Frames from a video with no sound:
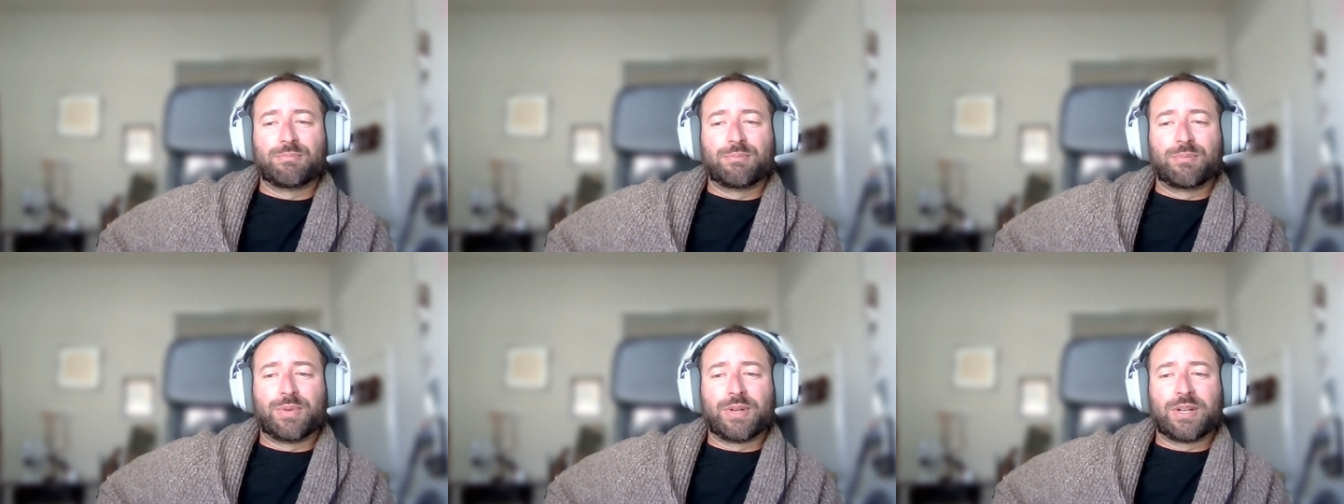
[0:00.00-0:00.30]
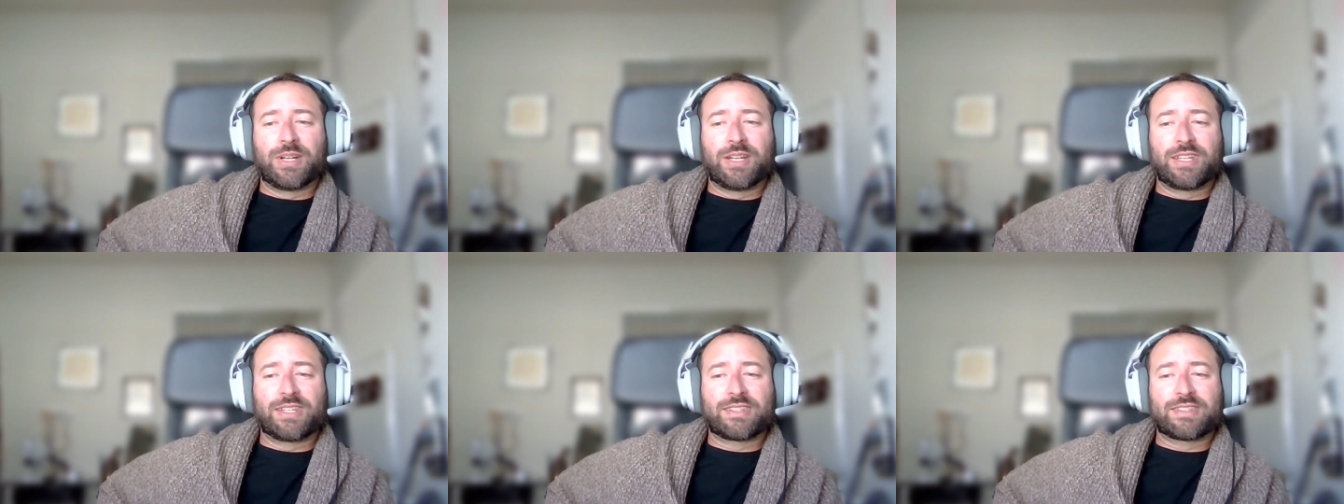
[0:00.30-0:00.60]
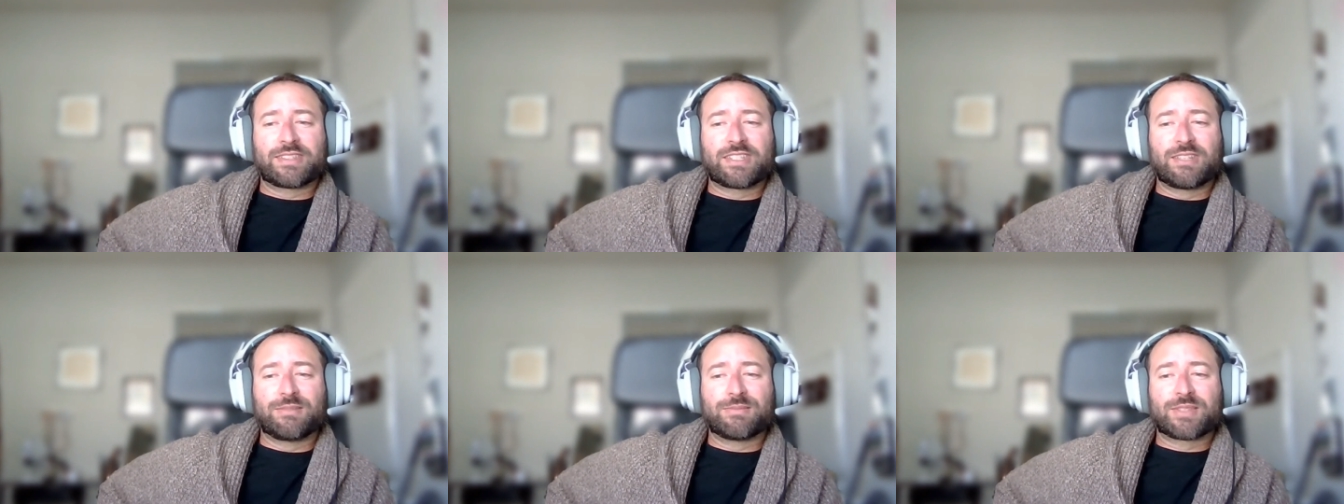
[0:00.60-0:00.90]
But at
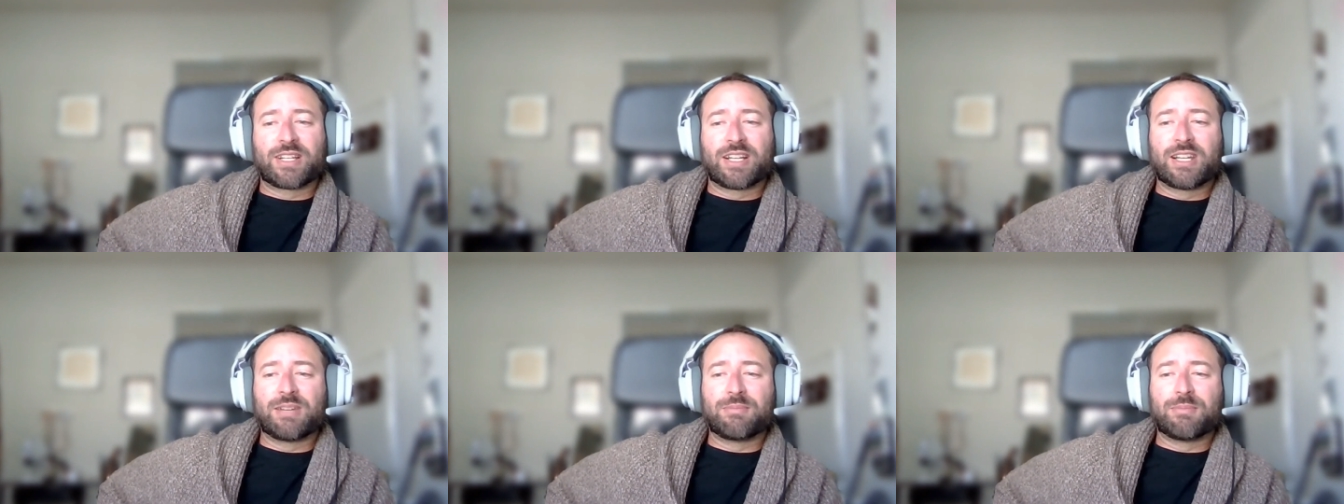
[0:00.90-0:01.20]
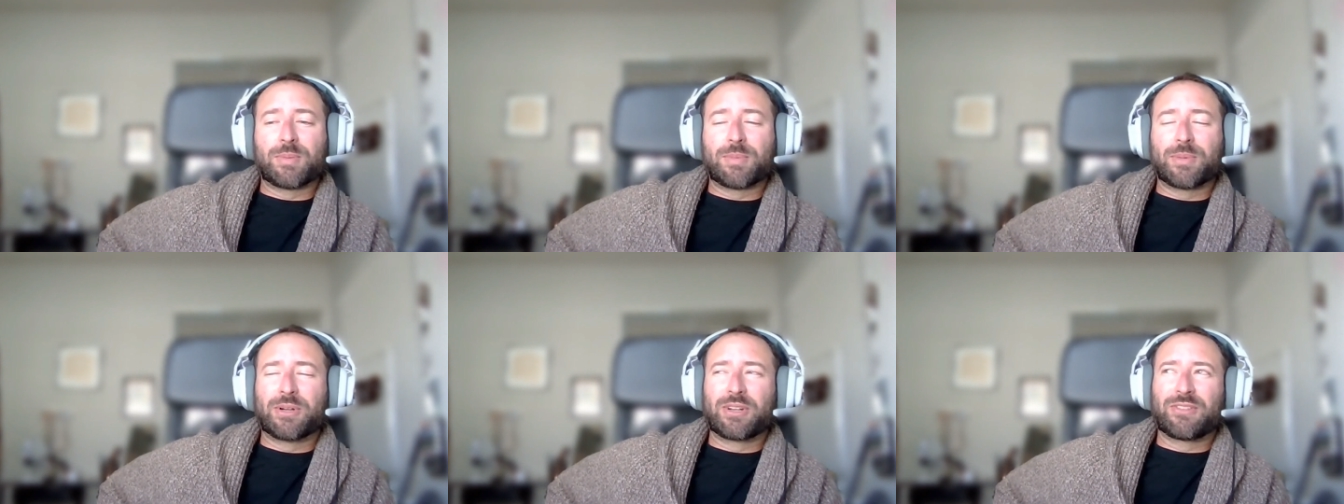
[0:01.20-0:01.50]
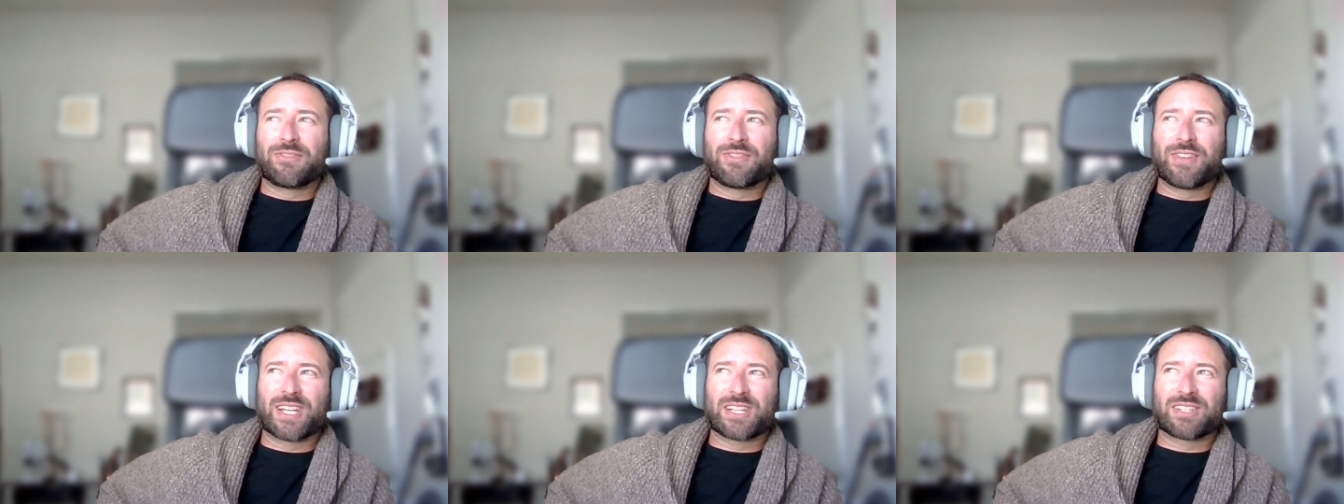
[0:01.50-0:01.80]
the same time, I'm
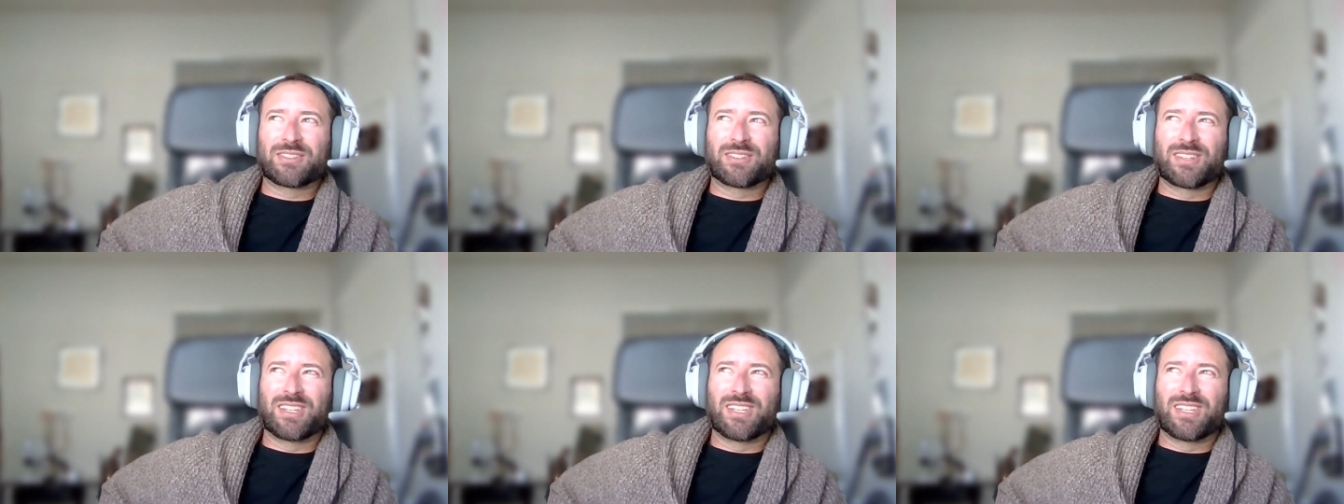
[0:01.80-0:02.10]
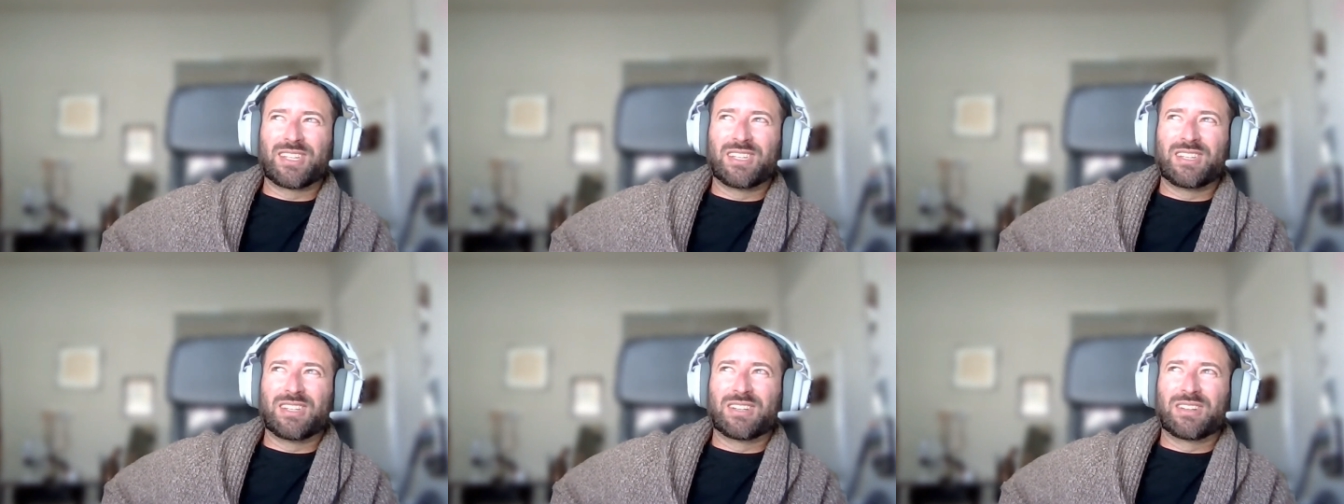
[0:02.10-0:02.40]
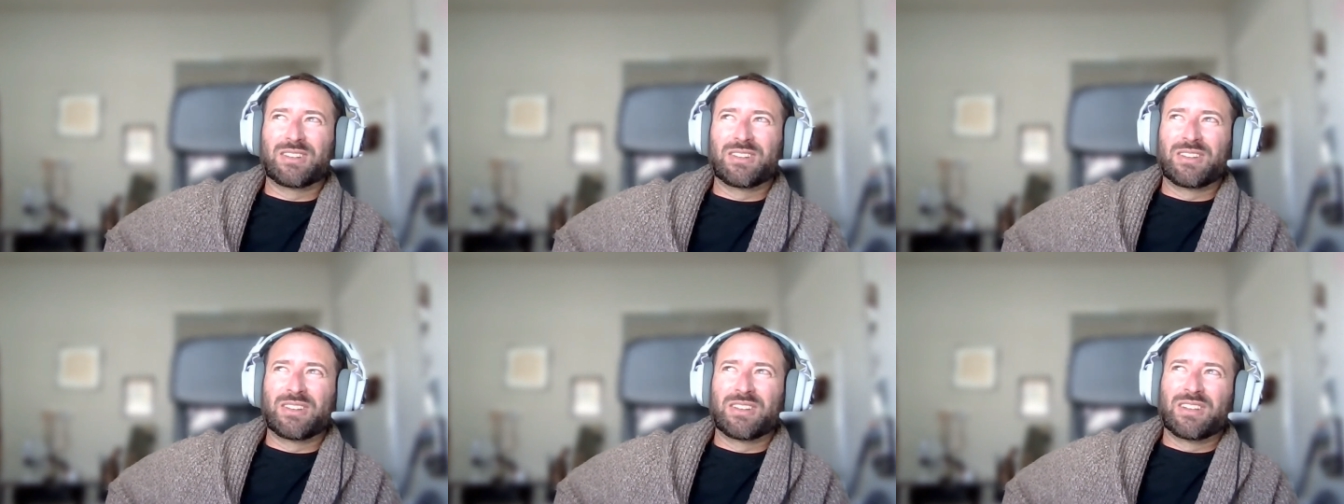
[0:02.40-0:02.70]
already factoring in